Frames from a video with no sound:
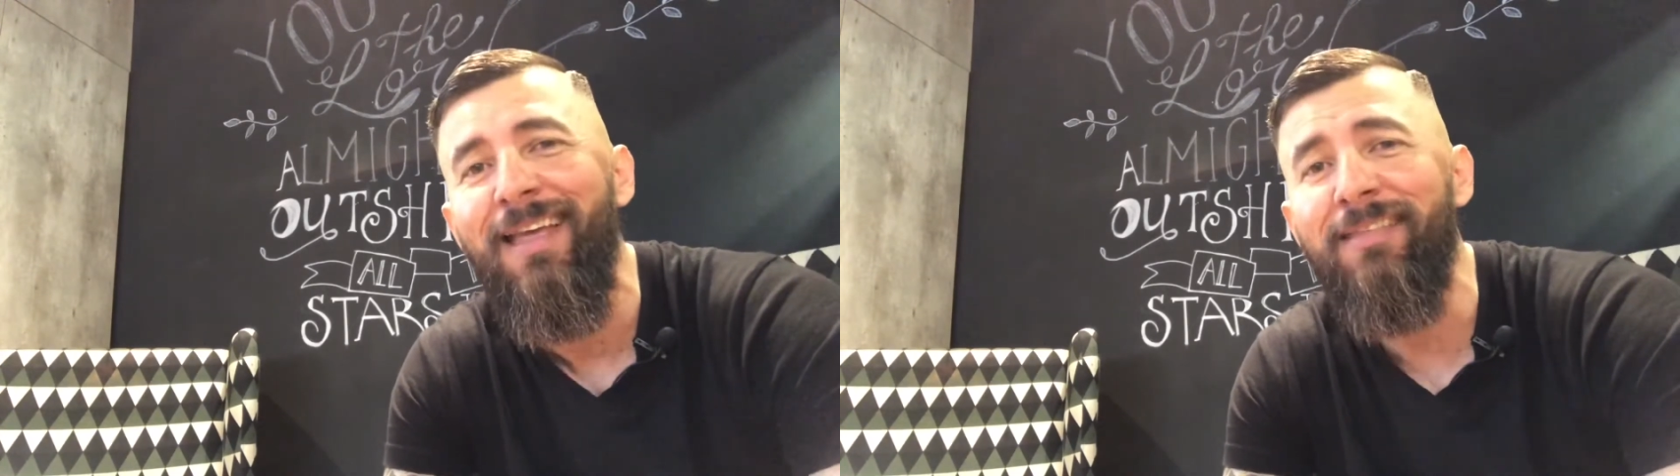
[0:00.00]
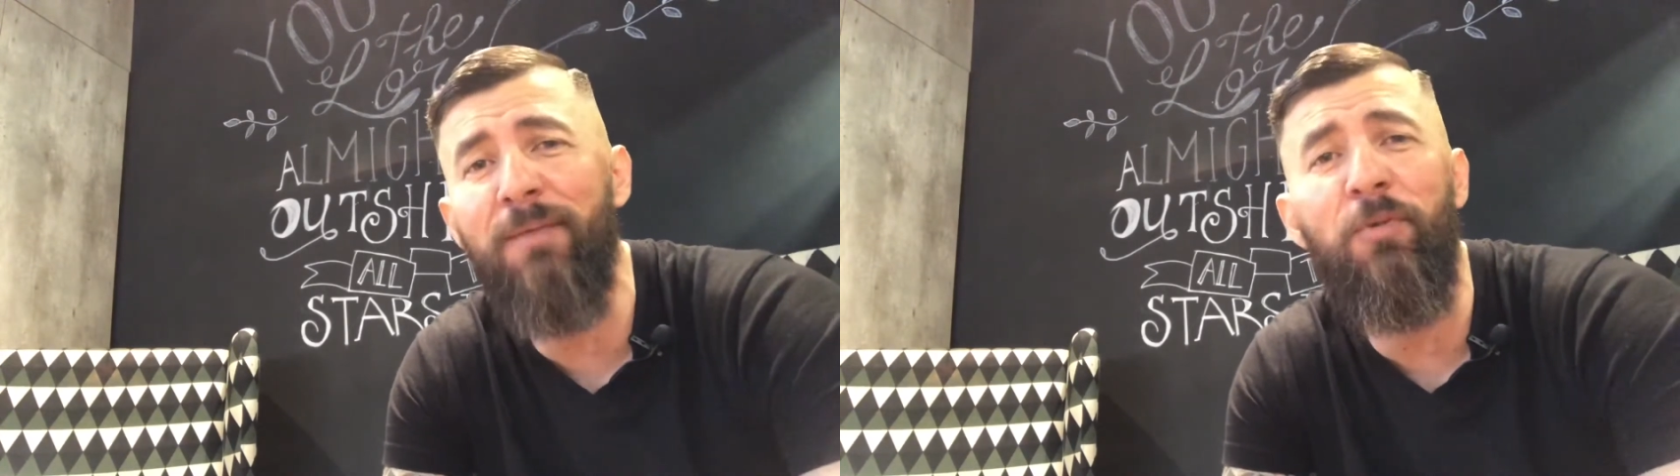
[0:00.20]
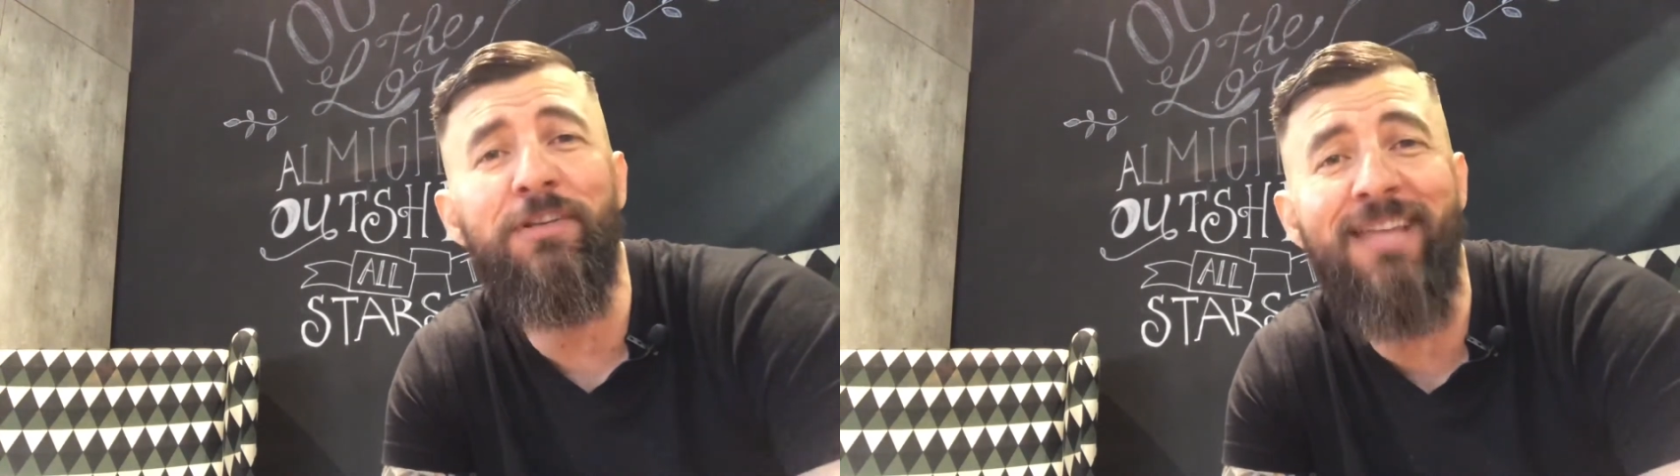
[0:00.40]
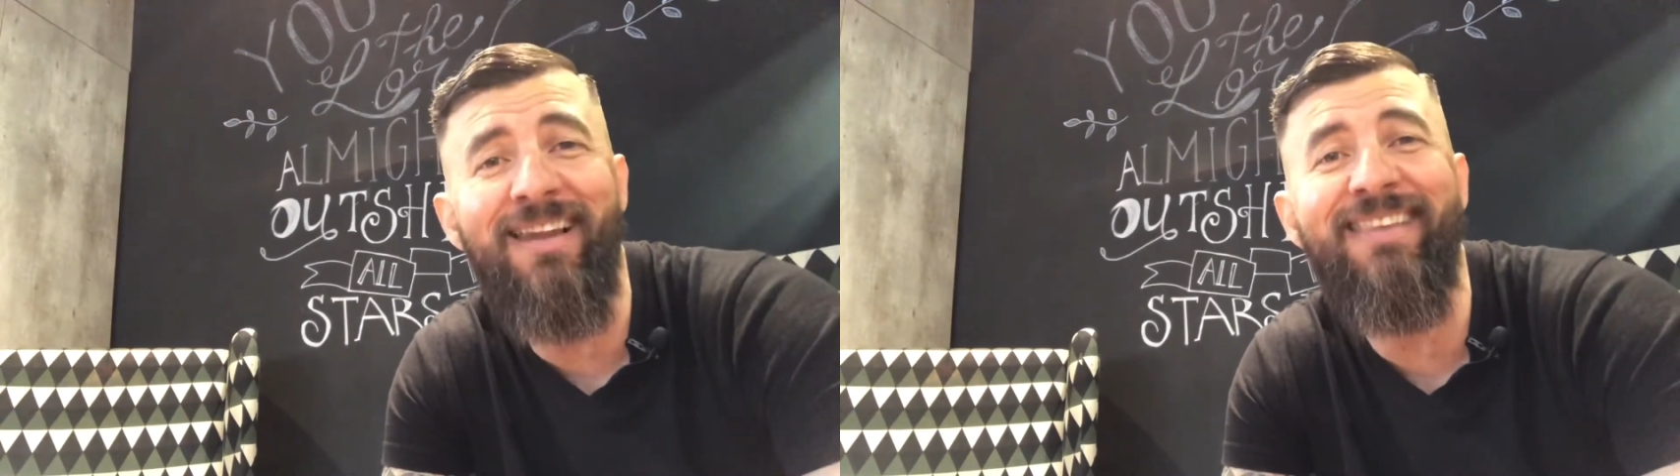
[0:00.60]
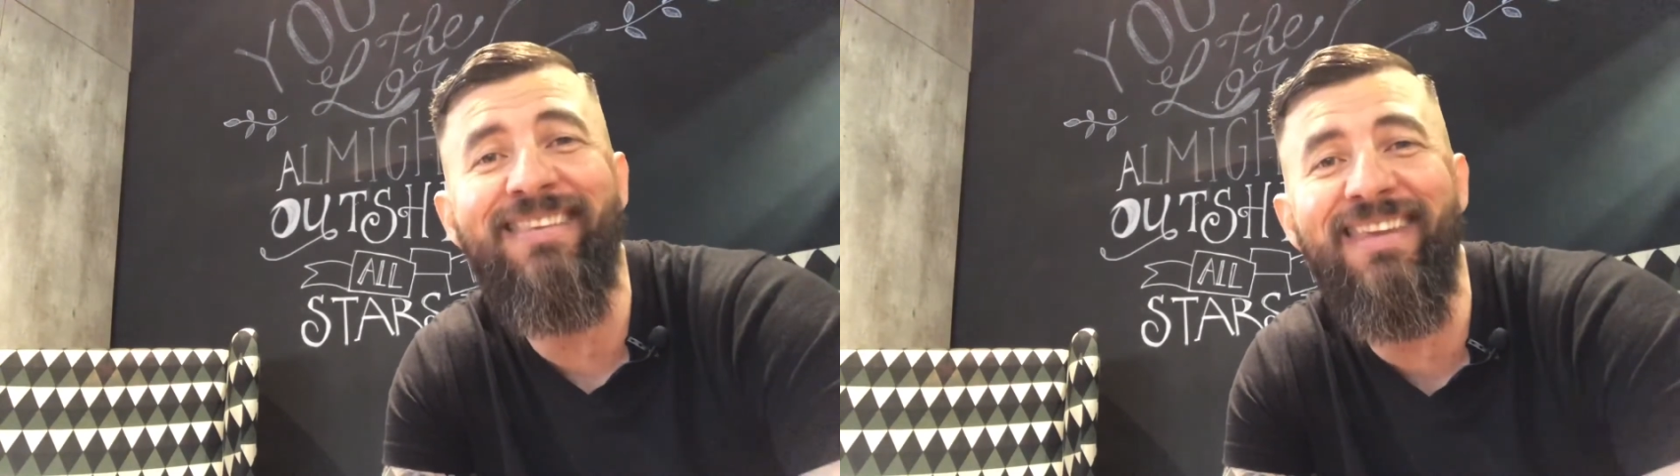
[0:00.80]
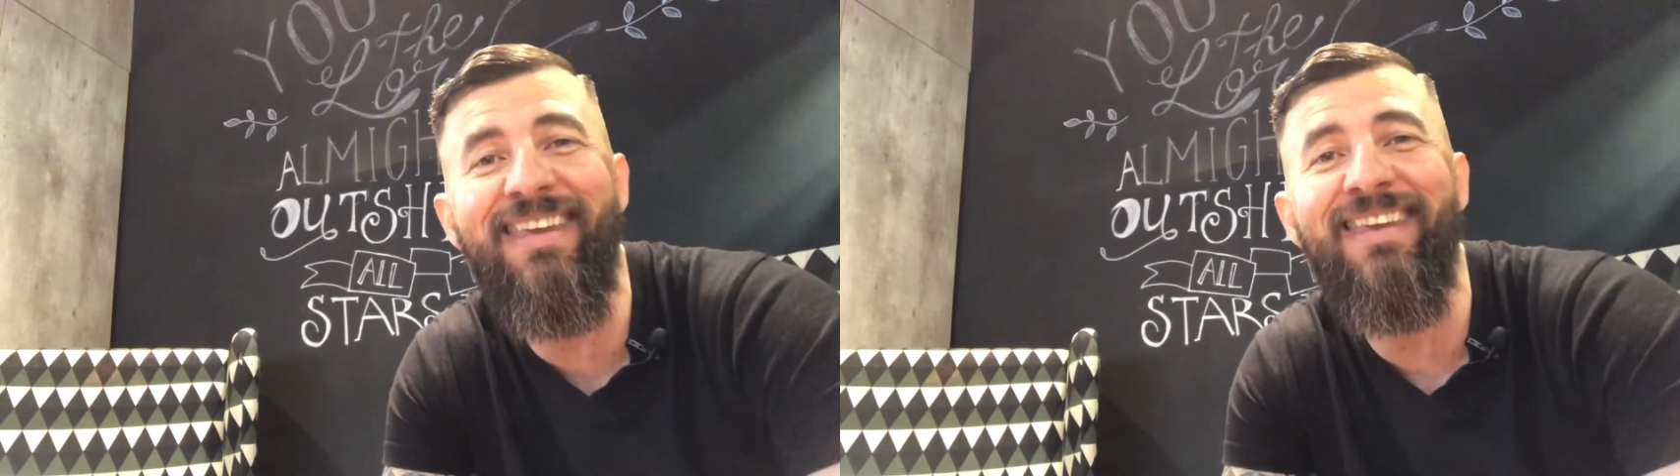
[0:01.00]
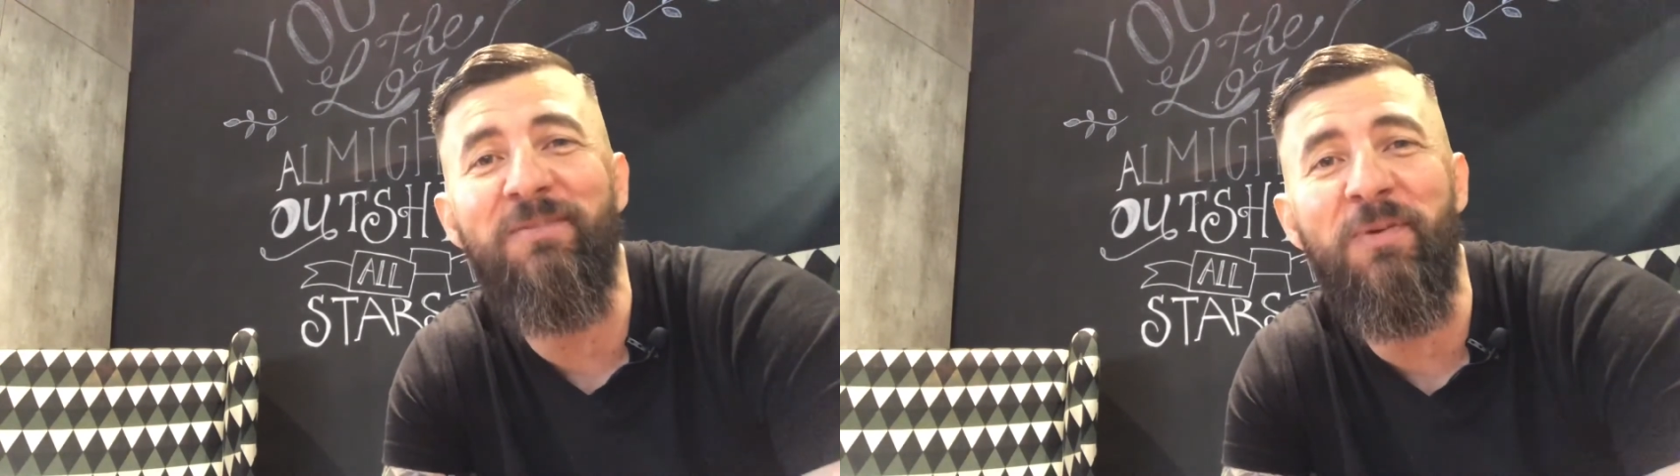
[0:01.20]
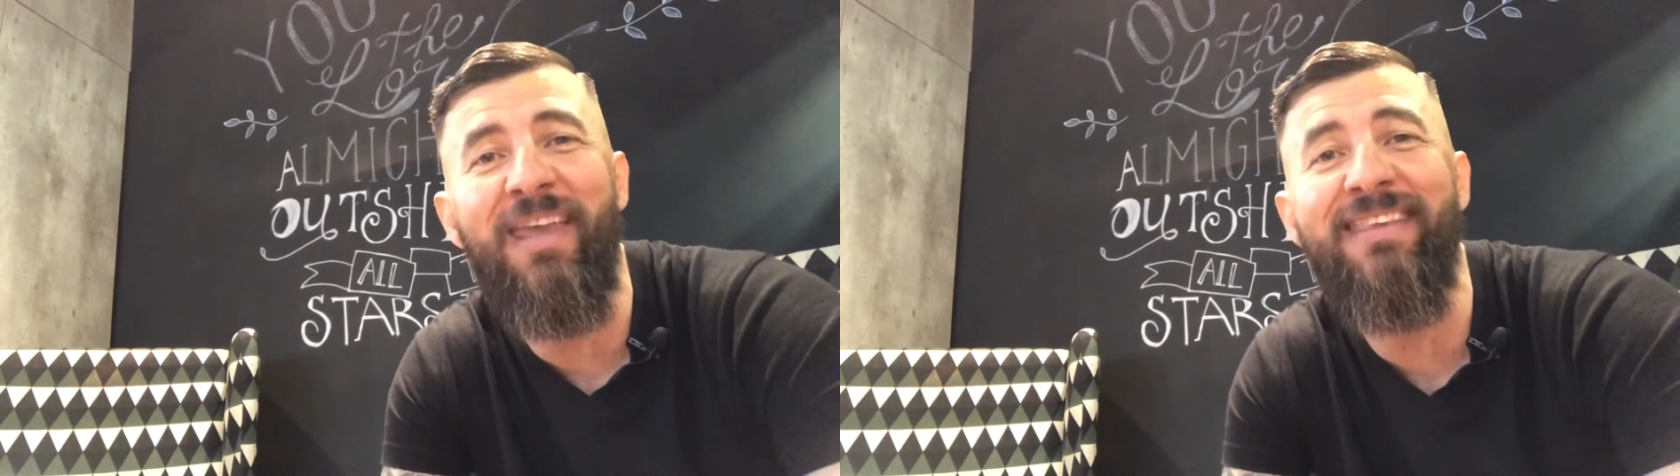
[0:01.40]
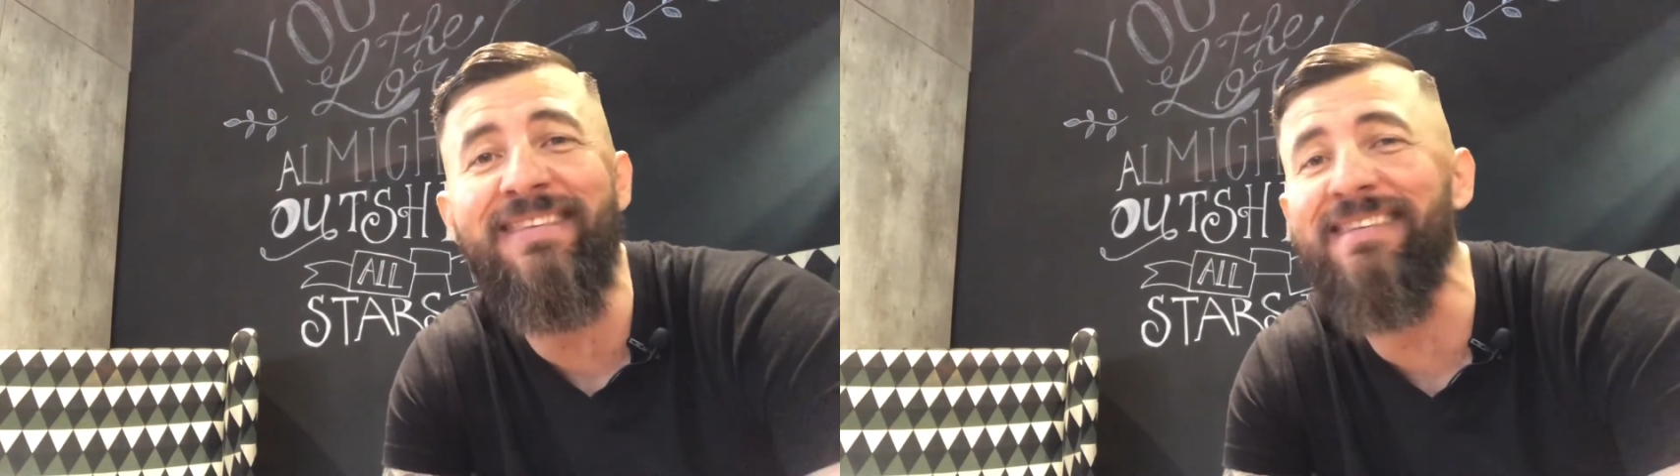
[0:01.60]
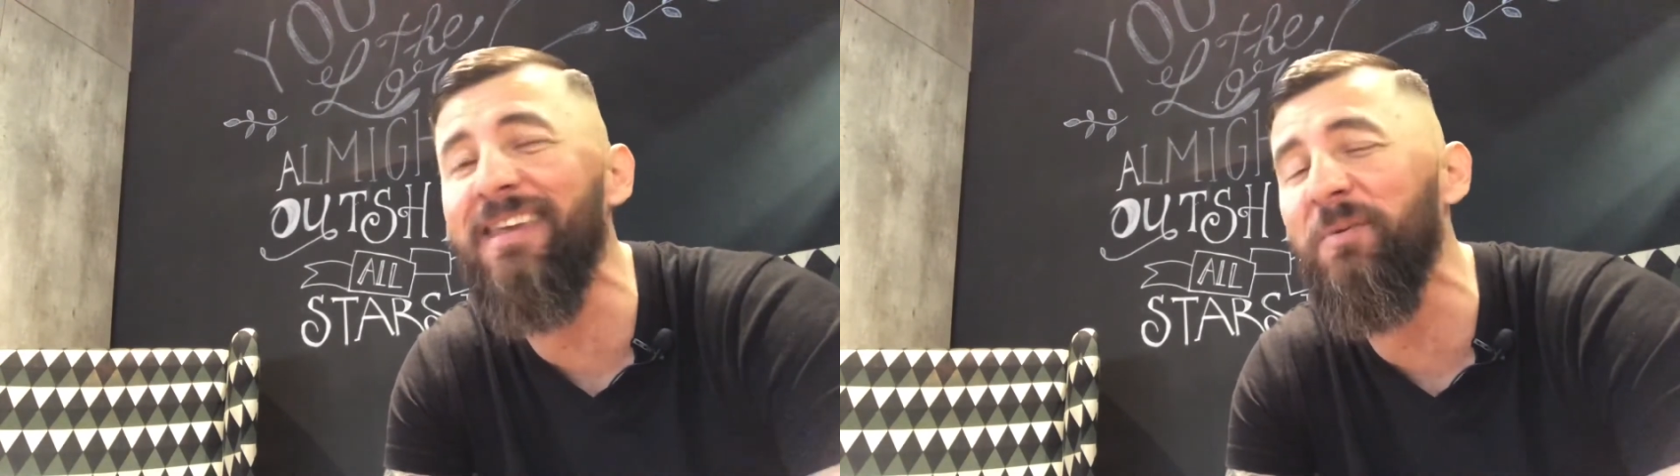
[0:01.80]
the mortality rate
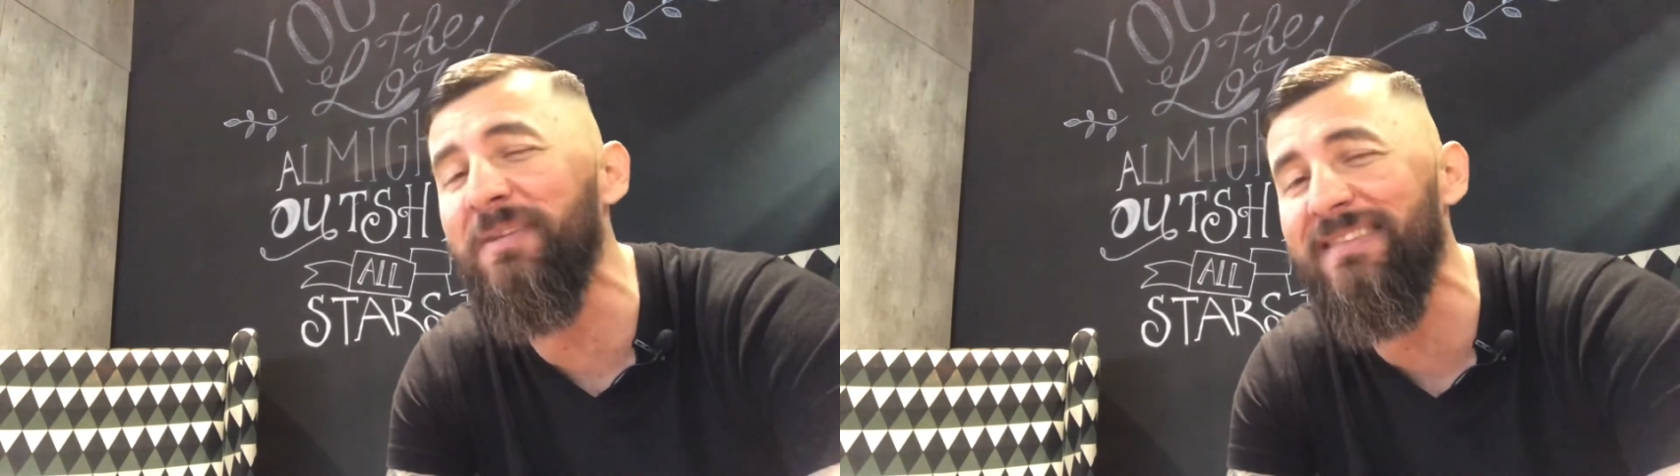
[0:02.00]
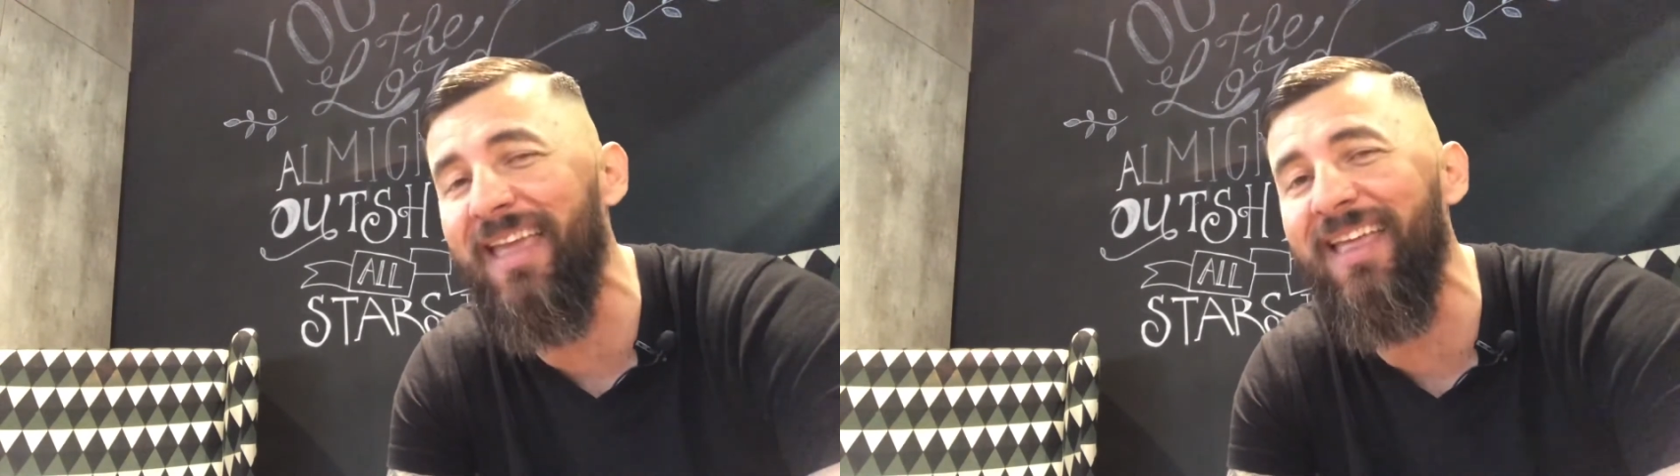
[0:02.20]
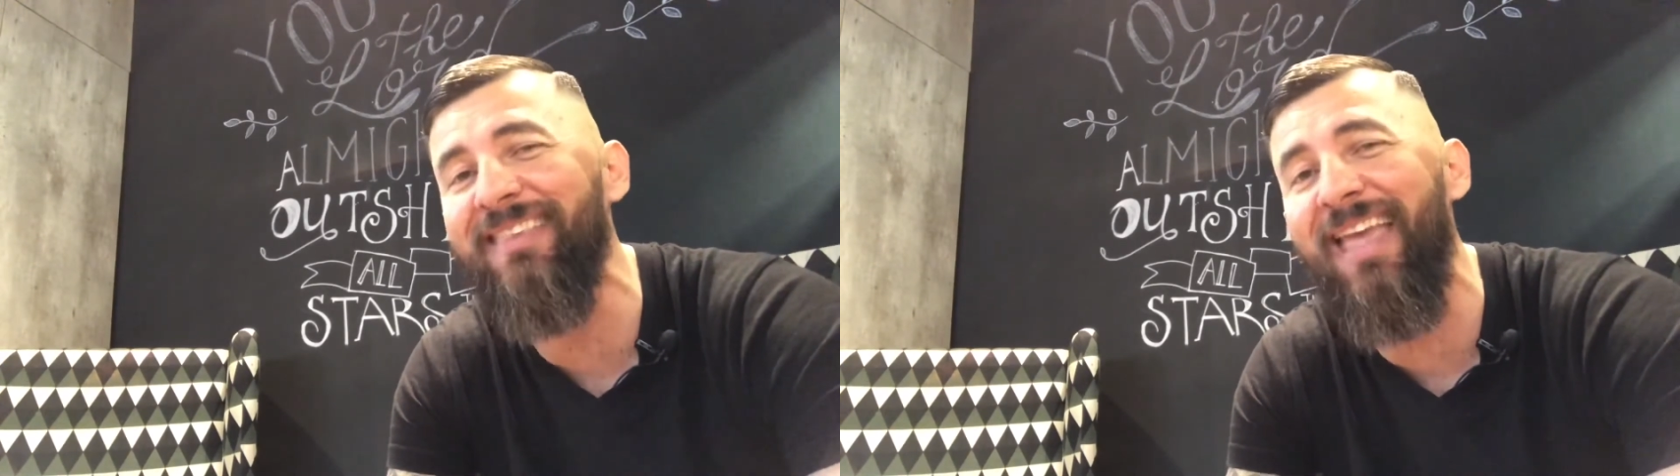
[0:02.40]
still stands